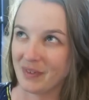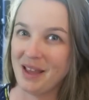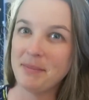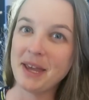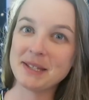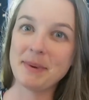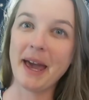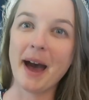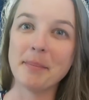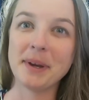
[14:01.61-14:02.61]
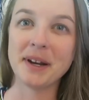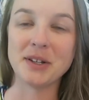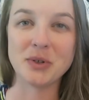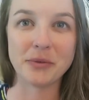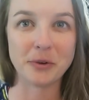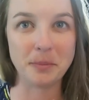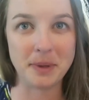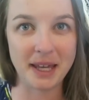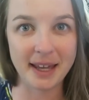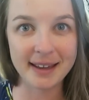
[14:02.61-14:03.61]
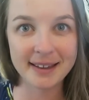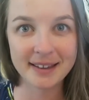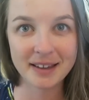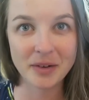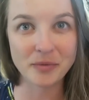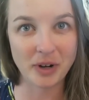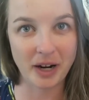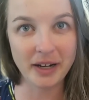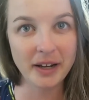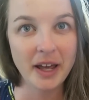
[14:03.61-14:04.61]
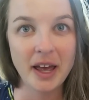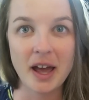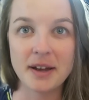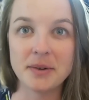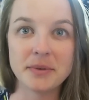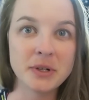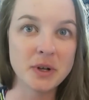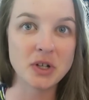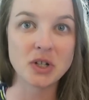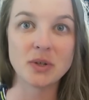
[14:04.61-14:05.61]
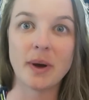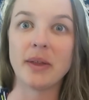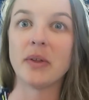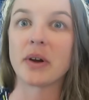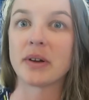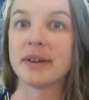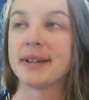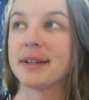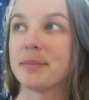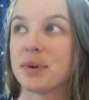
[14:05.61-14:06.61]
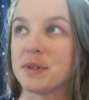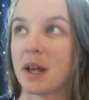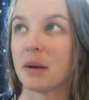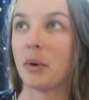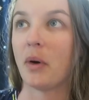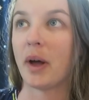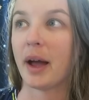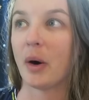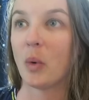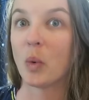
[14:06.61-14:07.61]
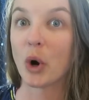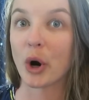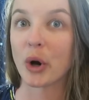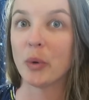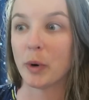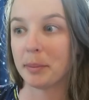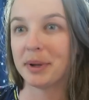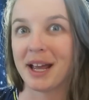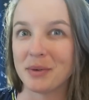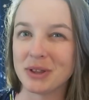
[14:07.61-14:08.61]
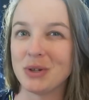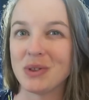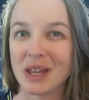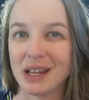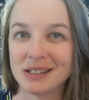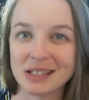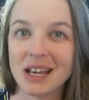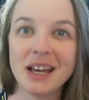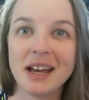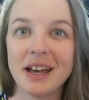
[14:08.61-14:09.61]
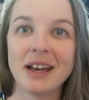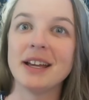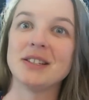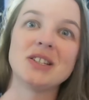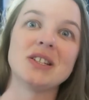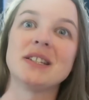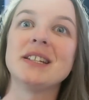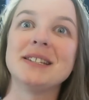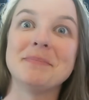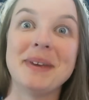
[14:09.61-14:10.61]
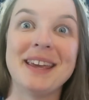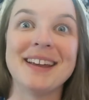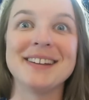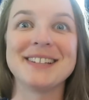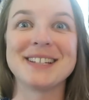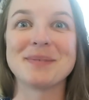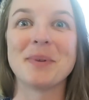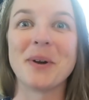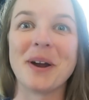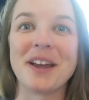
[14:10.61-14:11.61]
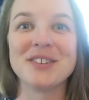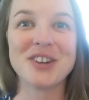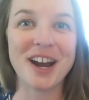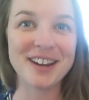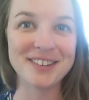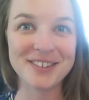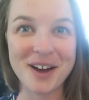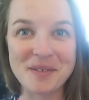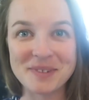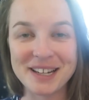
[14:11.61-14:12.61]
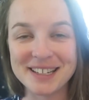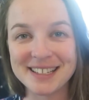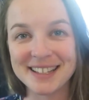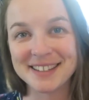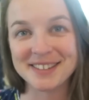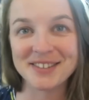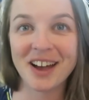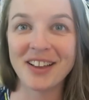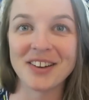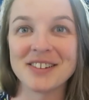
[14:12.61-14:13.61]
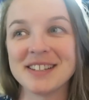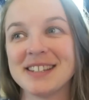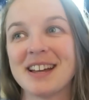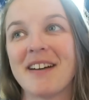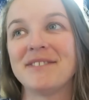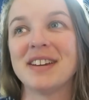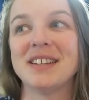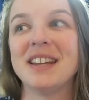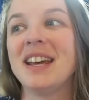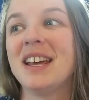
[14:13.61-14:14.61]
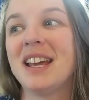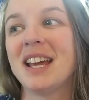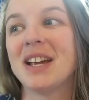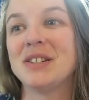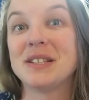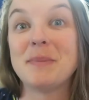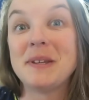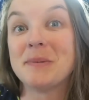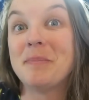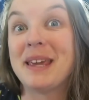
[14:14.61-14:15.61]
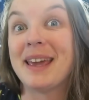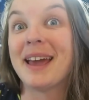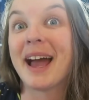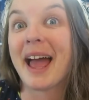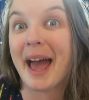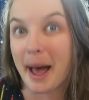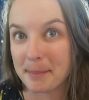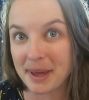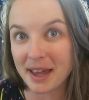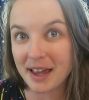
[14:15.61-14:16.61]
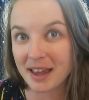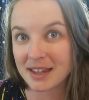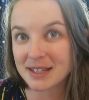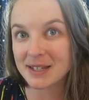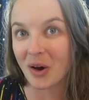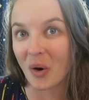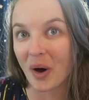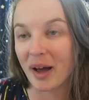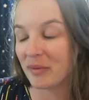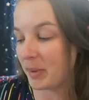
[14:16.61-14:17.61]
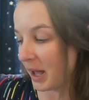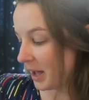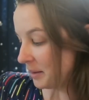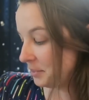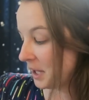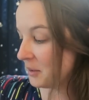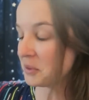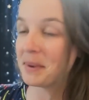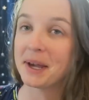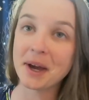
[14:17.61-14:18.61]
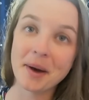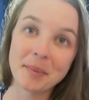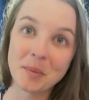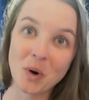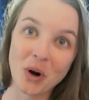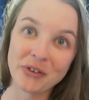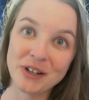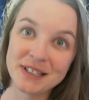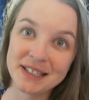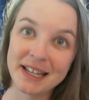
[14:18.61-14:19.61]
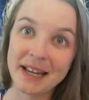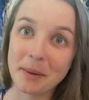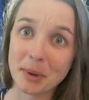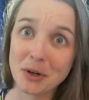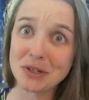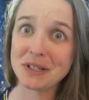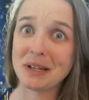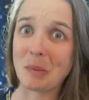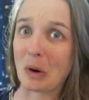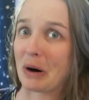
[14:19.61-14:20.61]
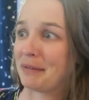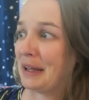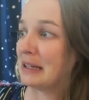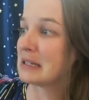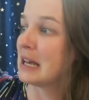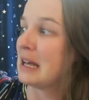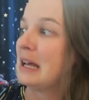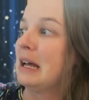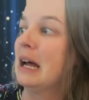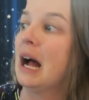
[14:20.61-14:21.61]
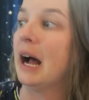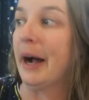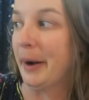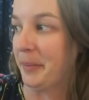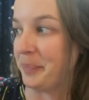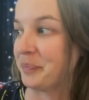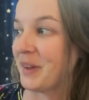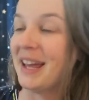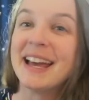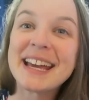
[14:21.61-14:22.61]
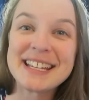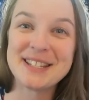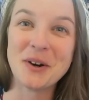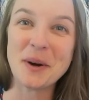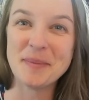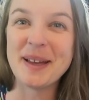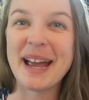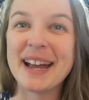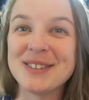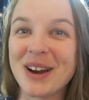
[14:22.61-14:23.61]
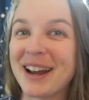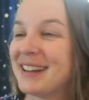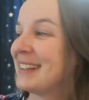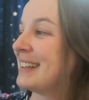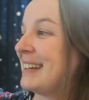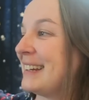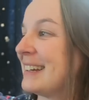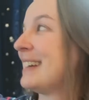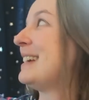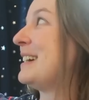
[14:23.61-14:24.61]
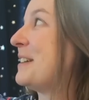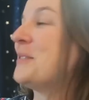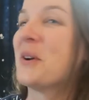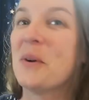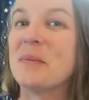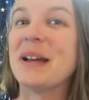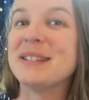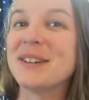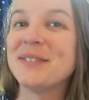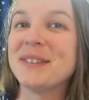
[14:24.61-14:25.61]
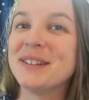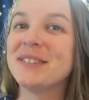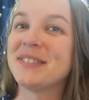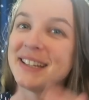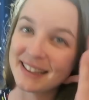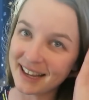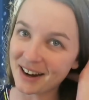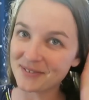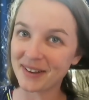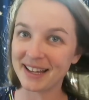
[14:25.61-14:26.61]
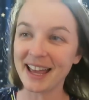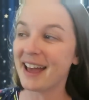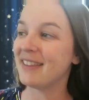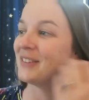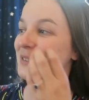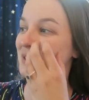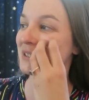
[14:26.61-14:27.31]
it makes me happy and I do it for me, right? I don't do it just so I look presentable at work when I'm playing with new things. It's just, it's me and it's exploring and trying new combinations and new colors and stuff and it just makes me happy. So I've been playing with makeup more recently and purchasing more of it um because normally I try to like control myself a little bit there but yeah those